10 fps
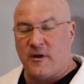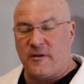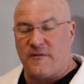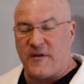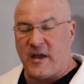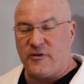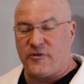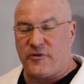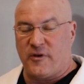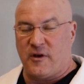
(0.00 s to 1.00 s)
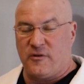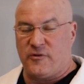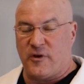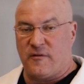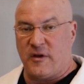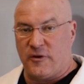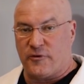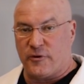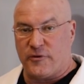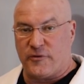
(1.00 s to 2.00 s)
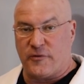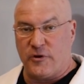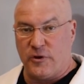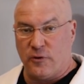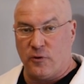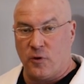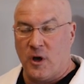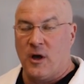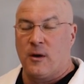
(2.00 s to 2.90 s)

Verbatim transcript: on the face is of interest for you,